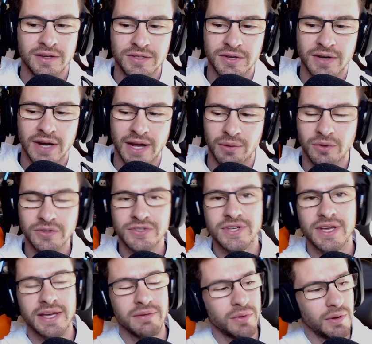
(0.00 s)
Dude, I will
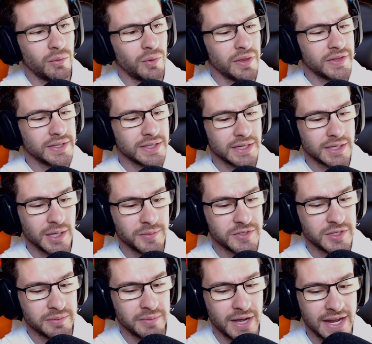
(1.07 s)
say one thing that comes
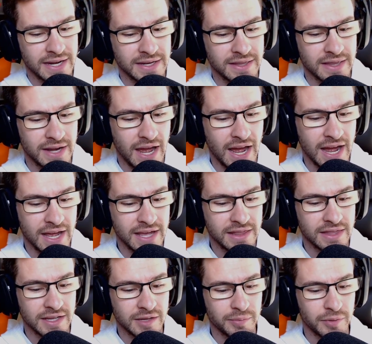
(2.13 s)
to mind that I
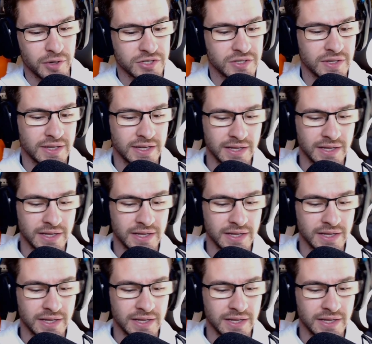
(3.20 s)
think personally,